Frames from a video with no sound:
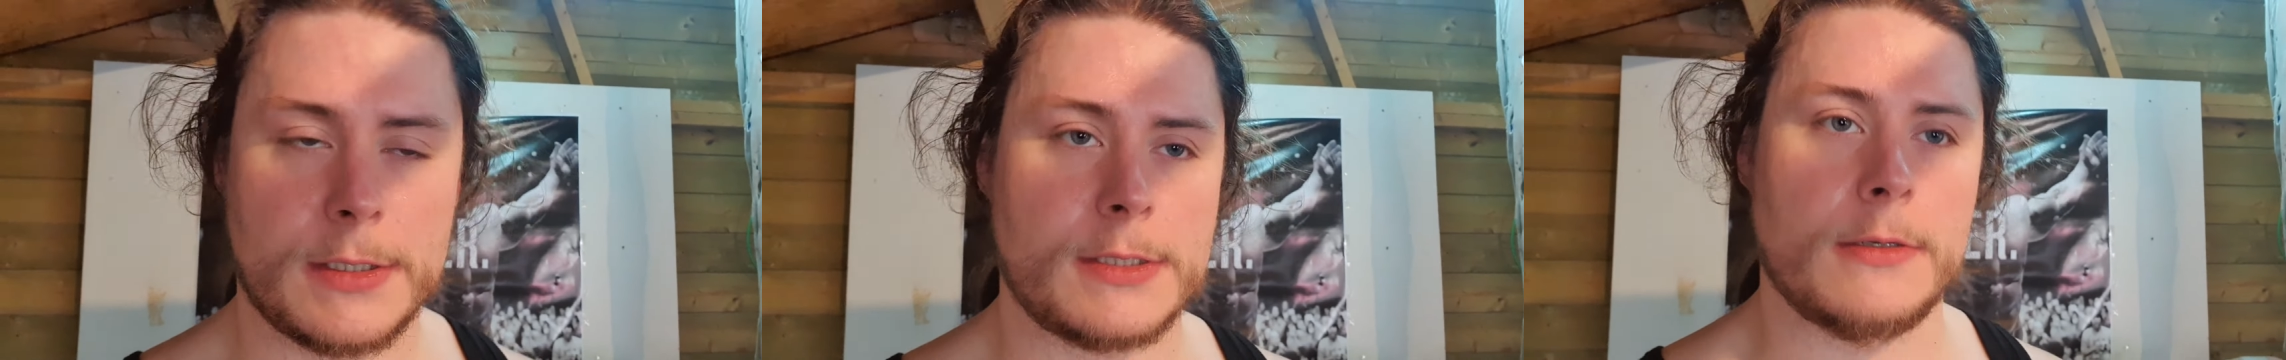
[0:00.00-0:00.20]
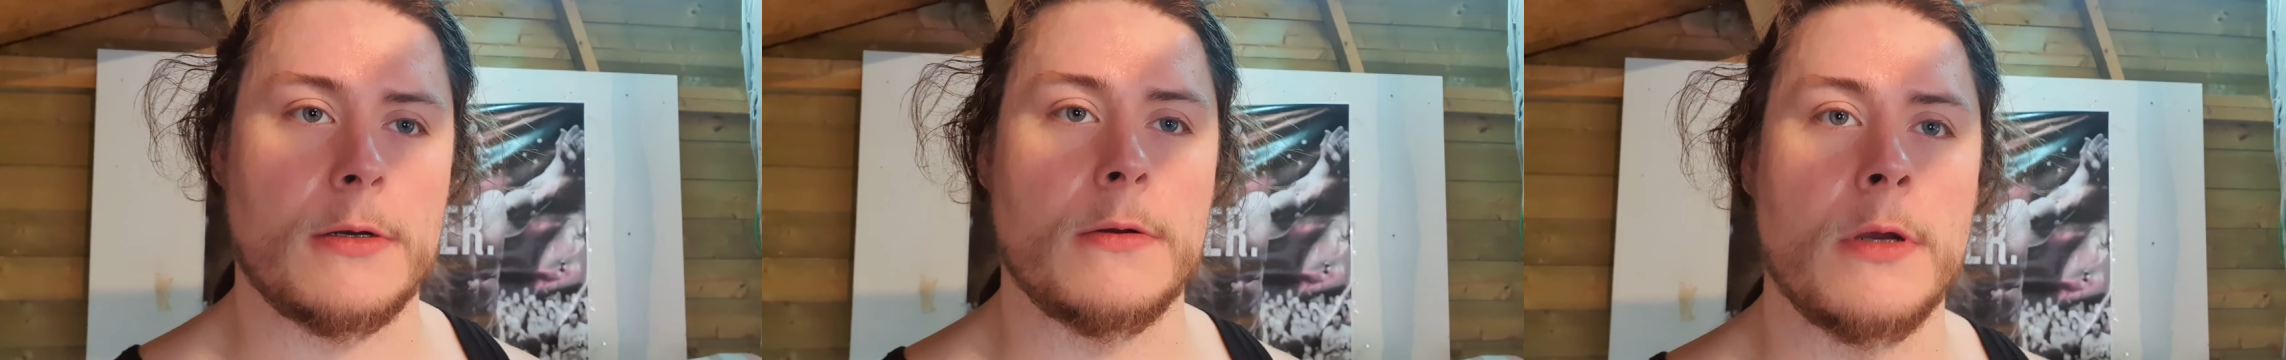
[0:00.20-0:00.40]

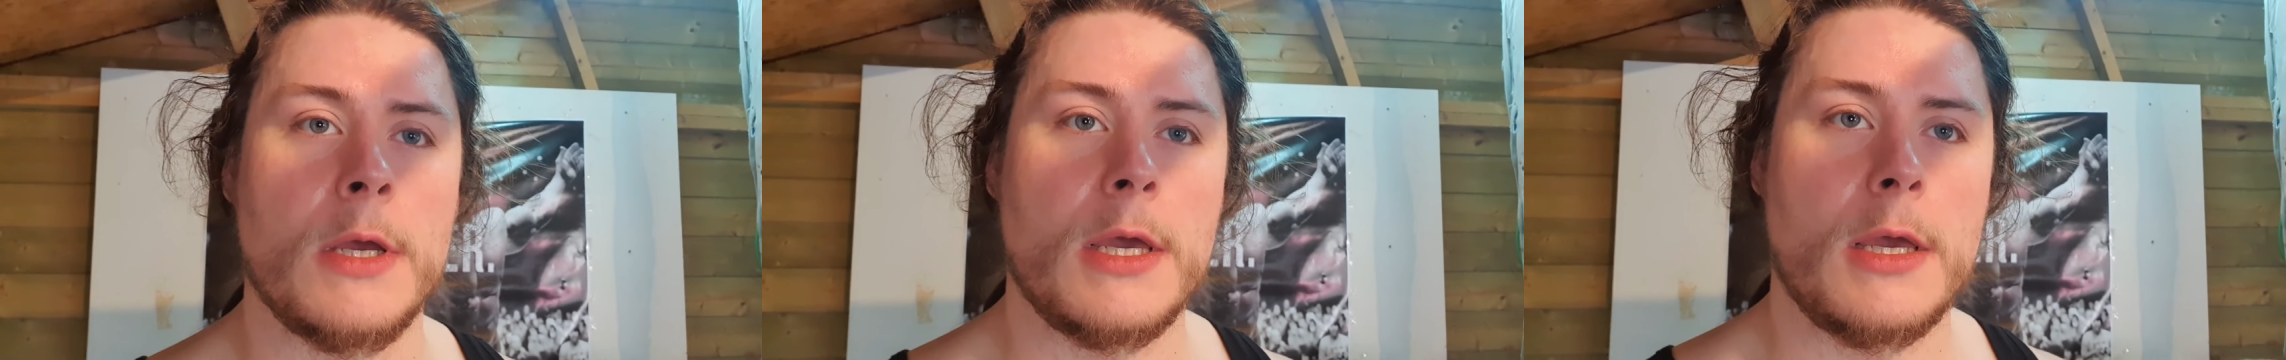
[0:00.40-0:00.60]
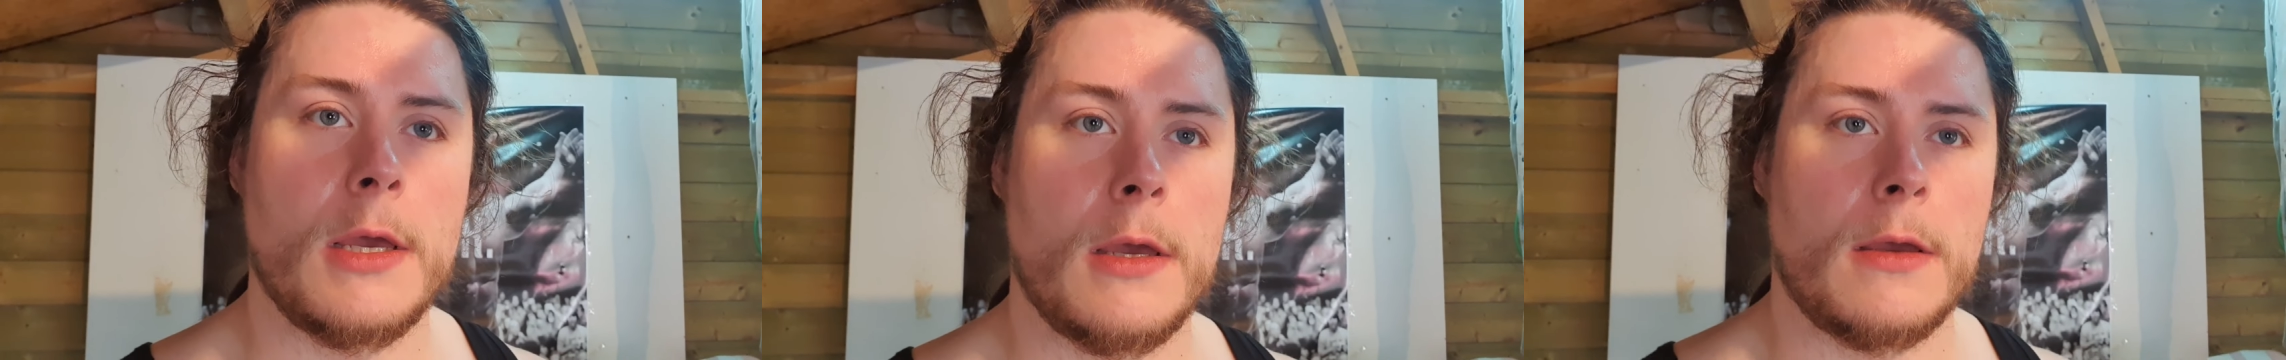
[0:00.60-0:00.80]
So
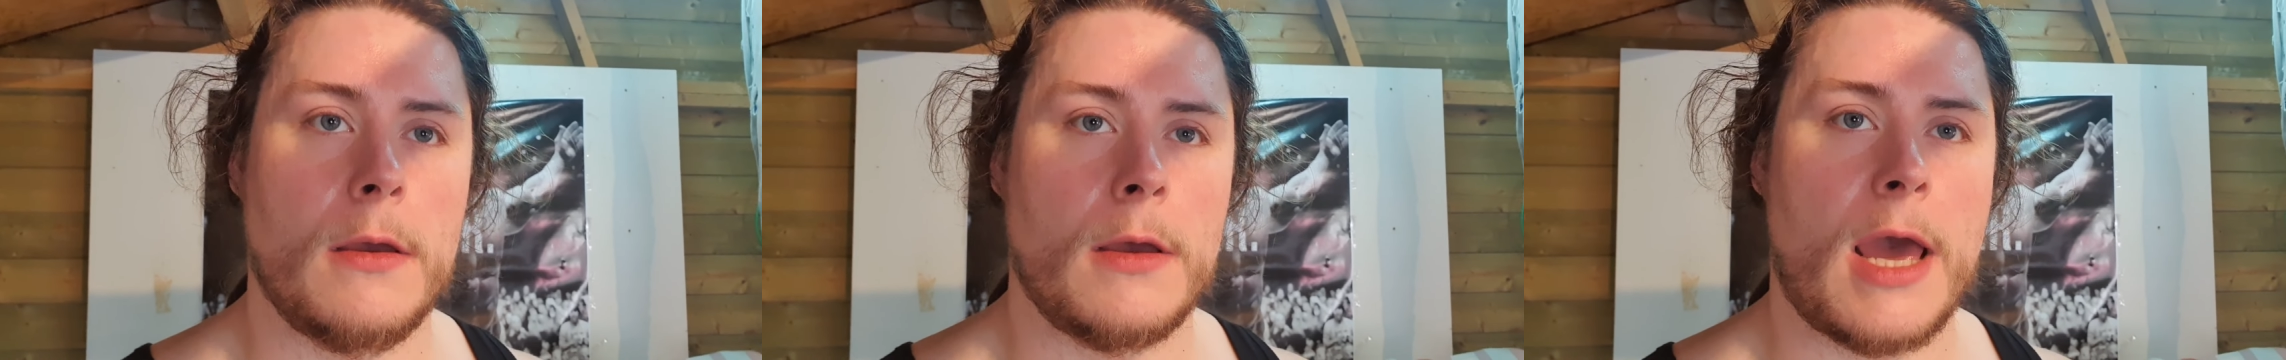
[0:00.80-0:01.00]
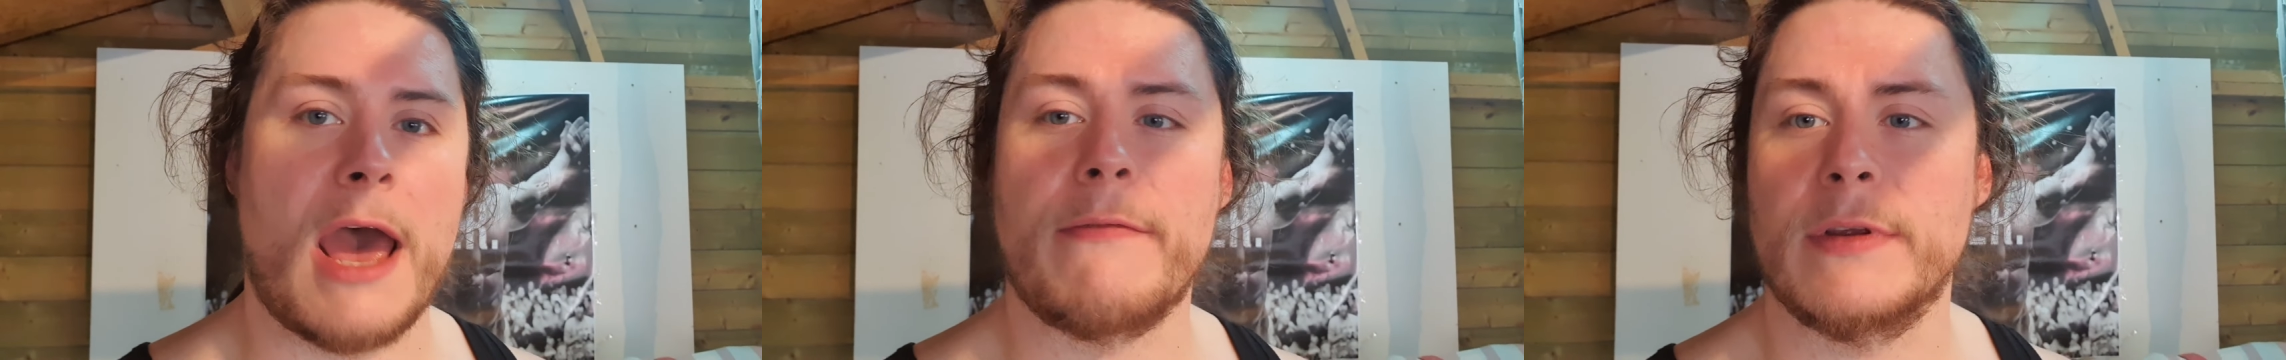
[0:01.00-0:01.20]

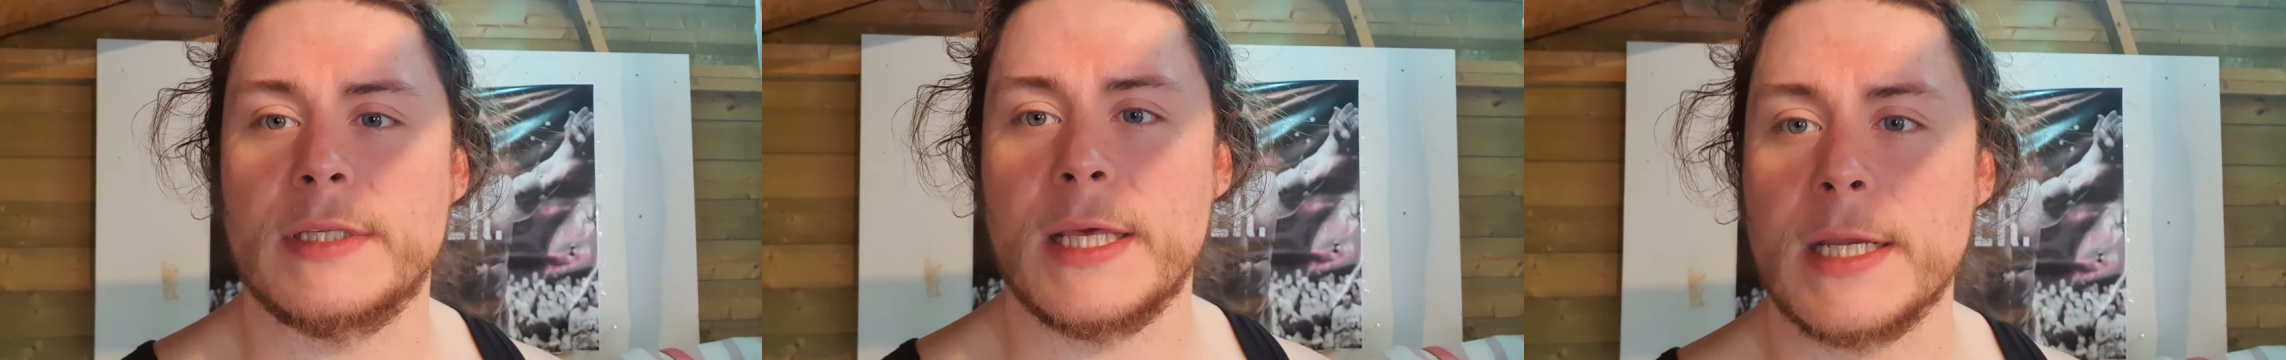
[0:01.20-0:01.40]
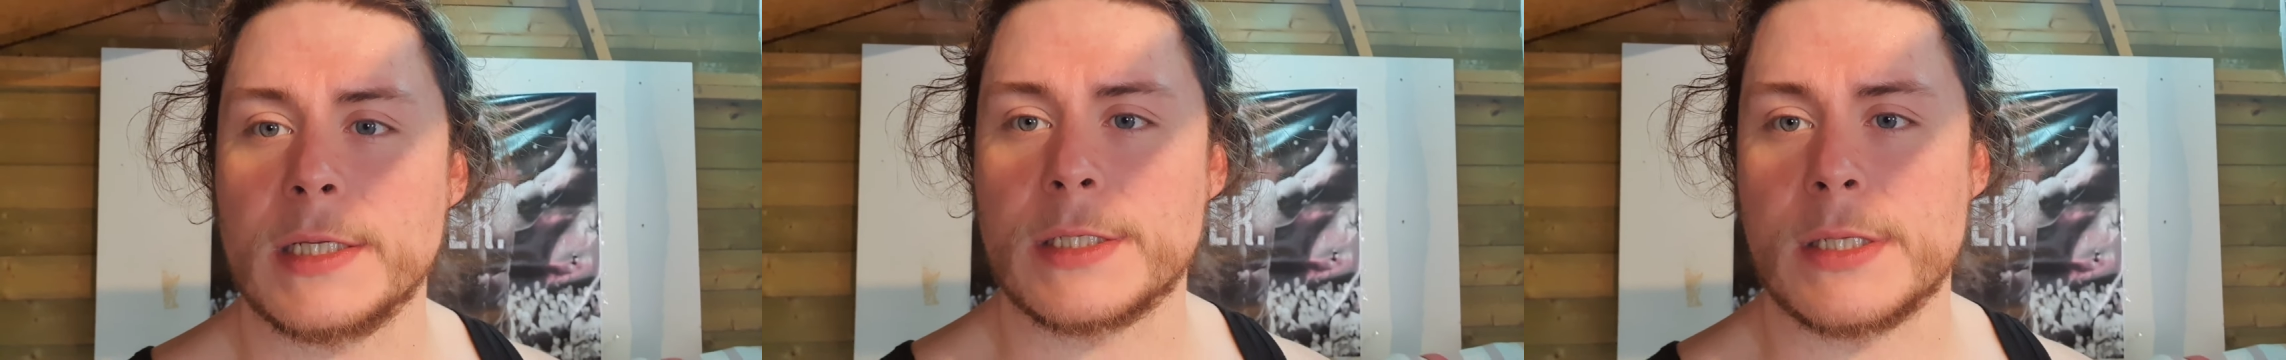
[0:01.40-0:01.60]

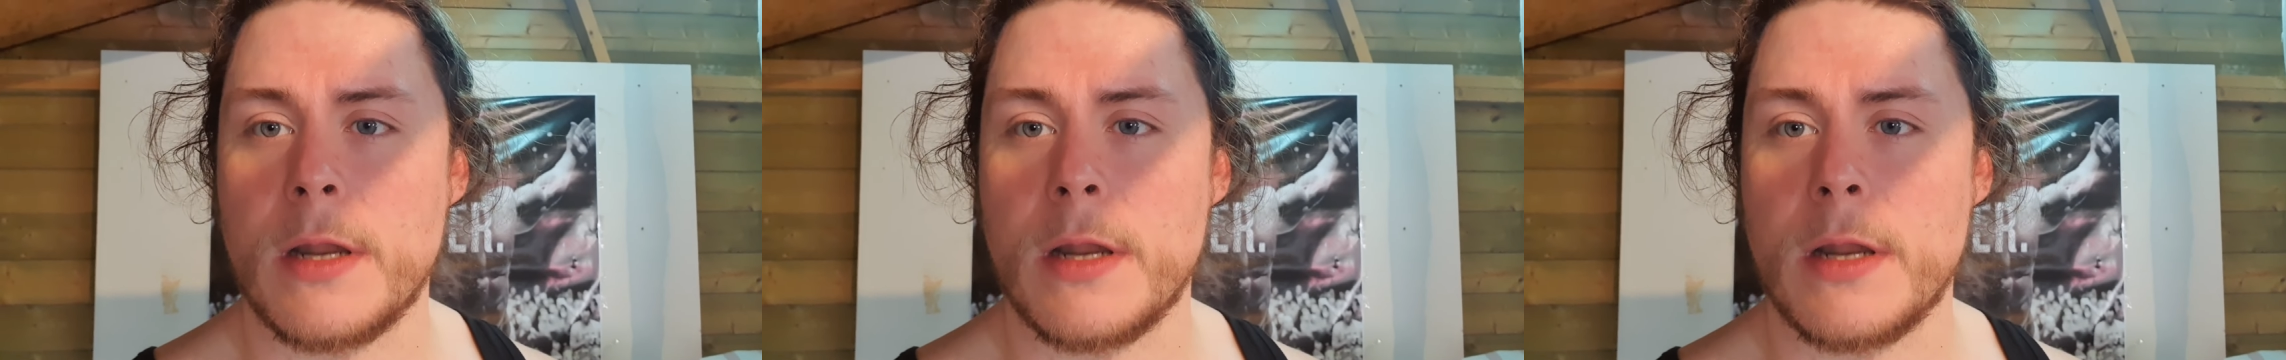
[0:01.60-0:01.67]
everything's